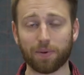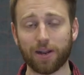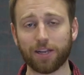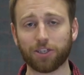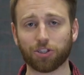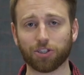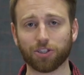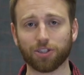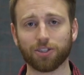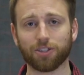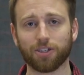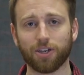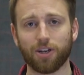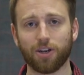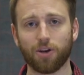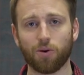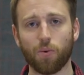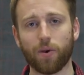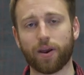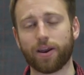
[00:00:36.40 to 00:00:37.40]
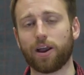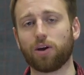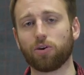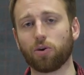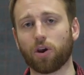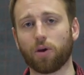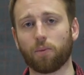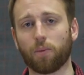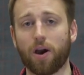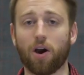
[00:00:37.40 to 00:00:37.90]
and ablation, we can now
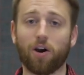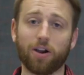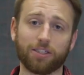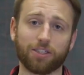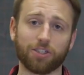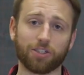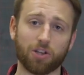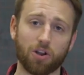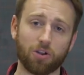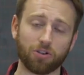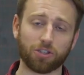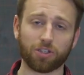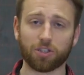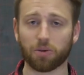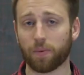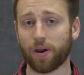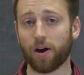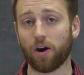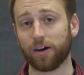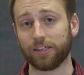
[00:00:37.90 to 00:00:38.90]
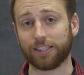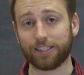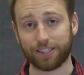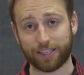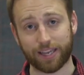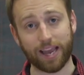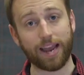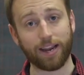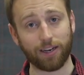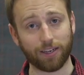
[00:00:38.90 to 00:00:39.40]
look at where ice is lost and where ice is
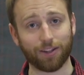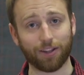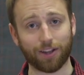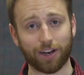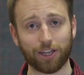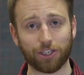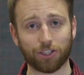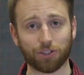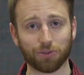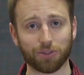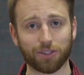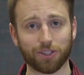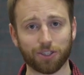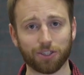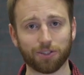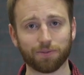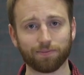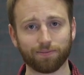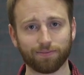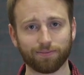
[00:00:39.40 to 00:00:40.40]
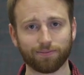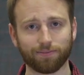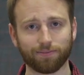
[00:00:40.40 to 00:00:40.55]
gained in the glacial system.